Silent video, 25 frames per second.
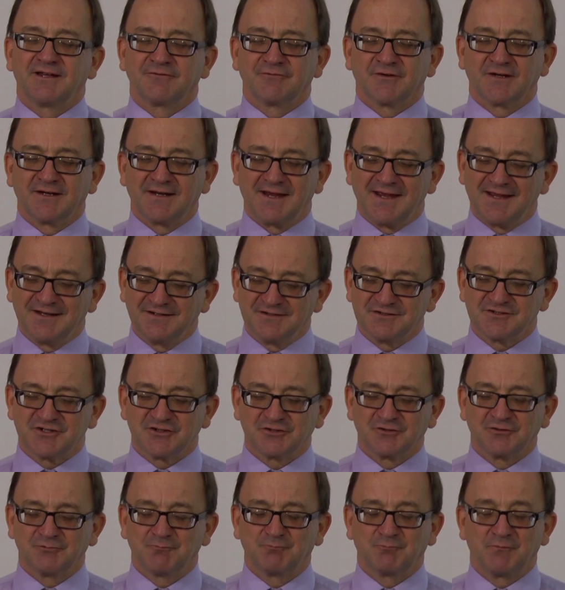given
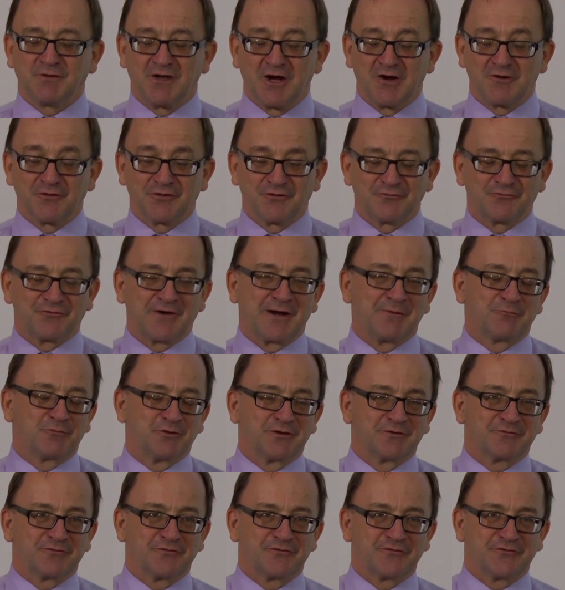into, you know, the
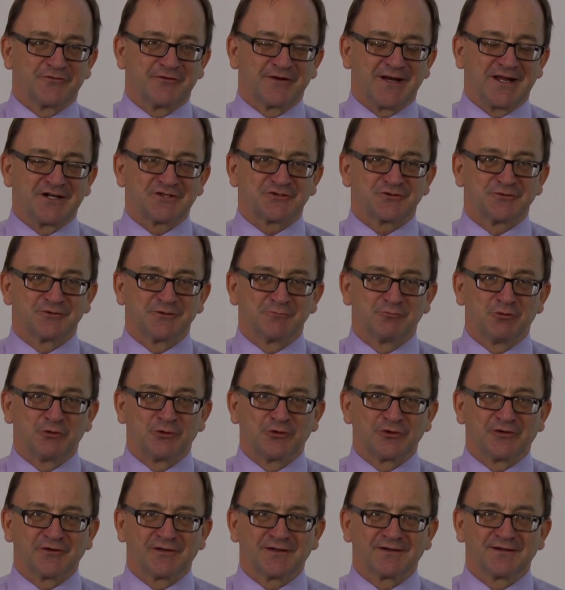framework for financial
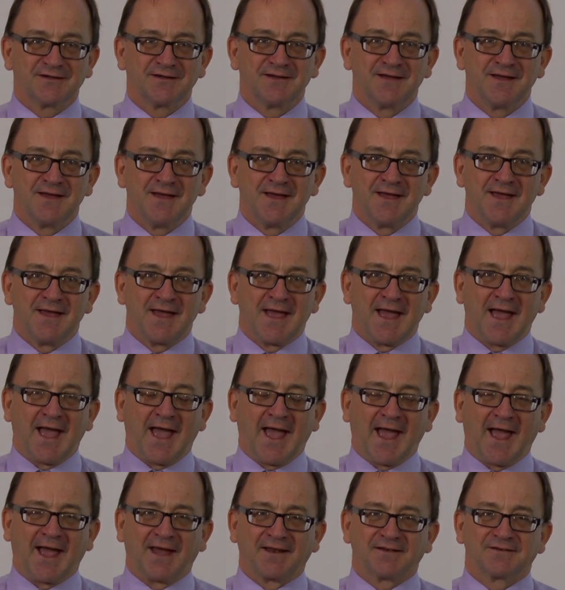reporting,
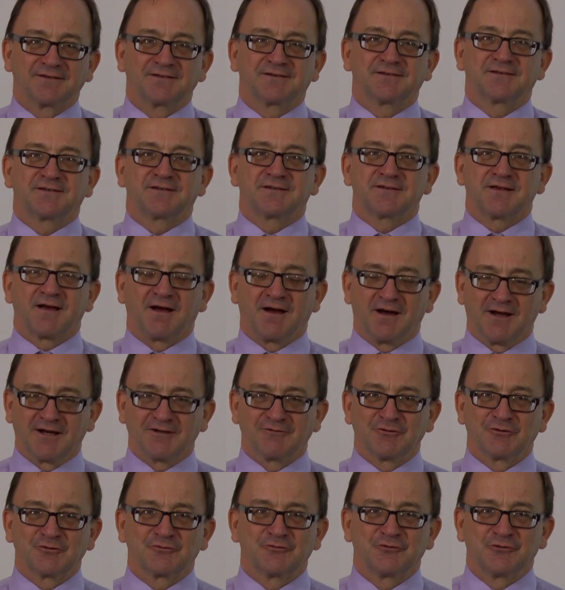and I
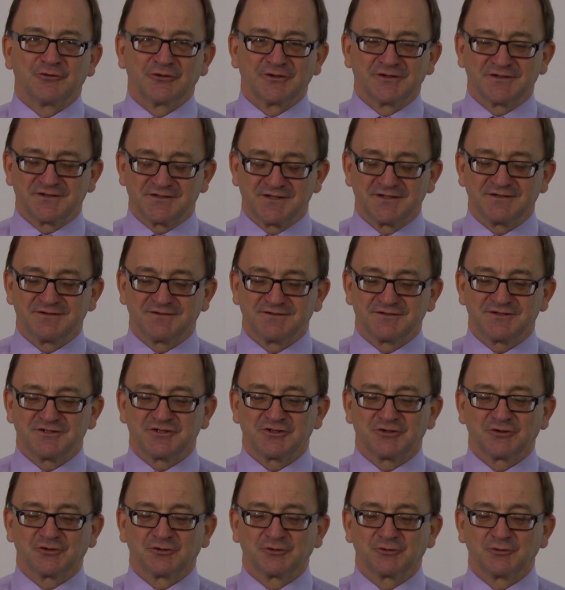look forward
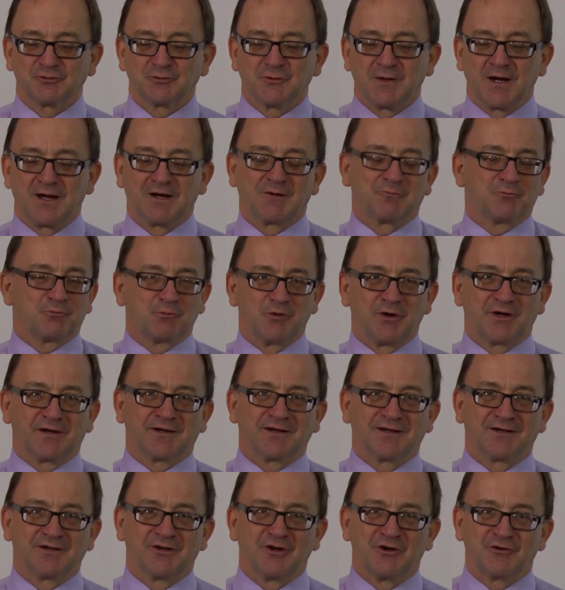to uh,
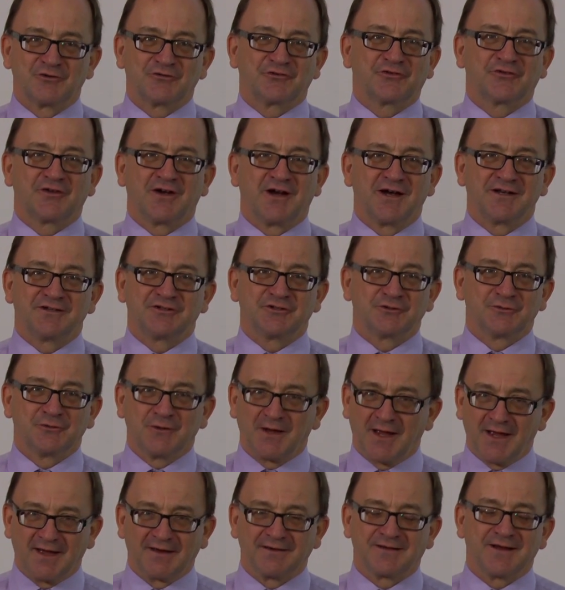working alongside
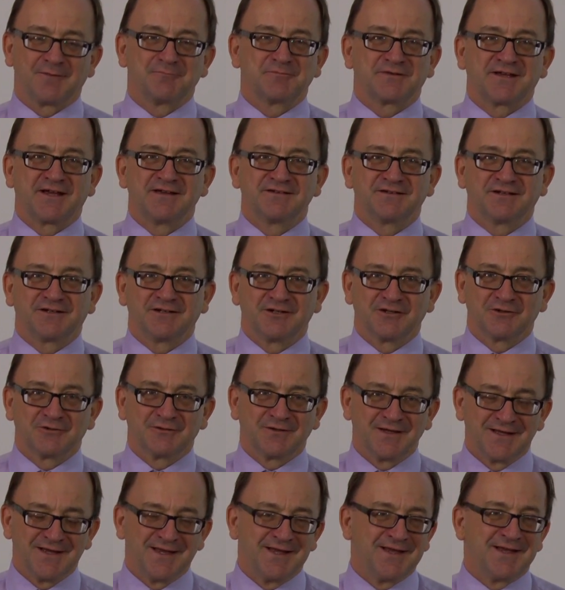you and updating
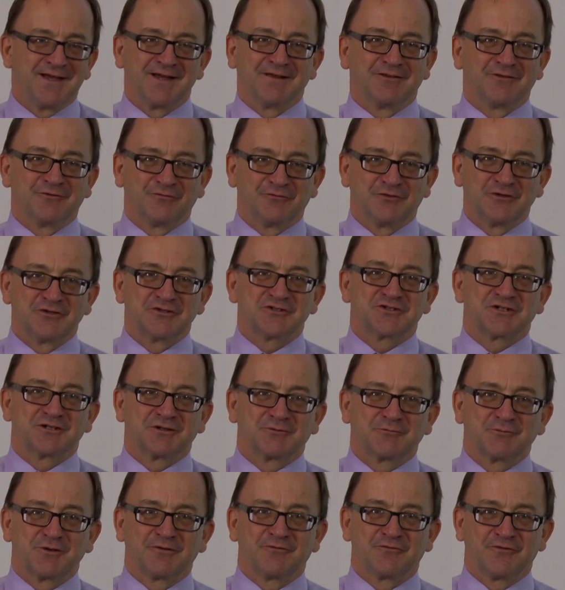you in the
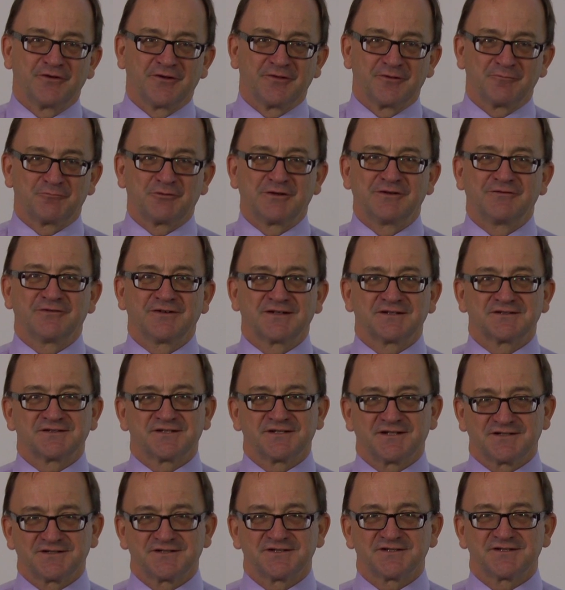future with further briefings
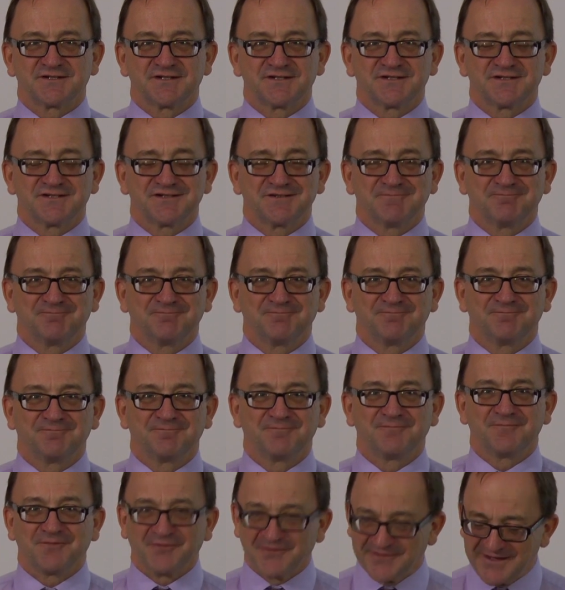such as this.
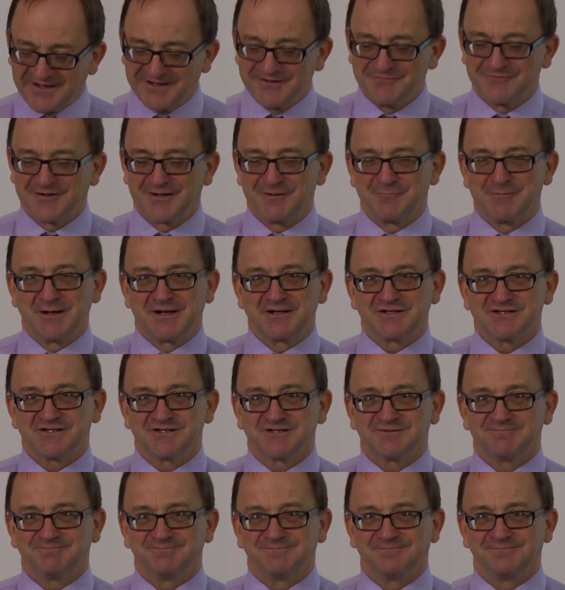Thank you very
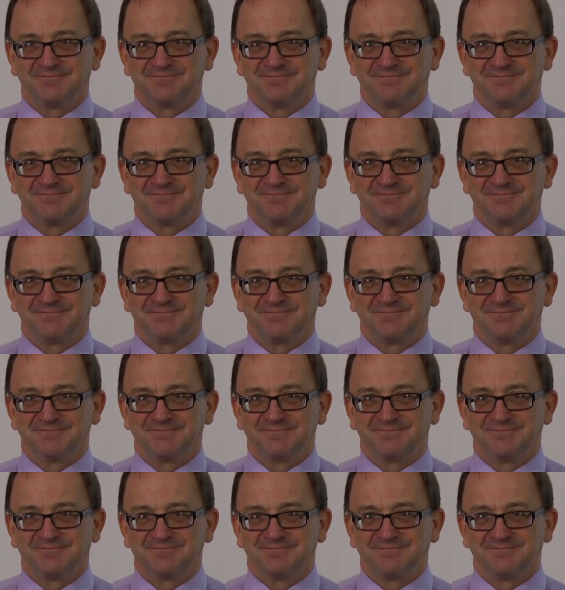much.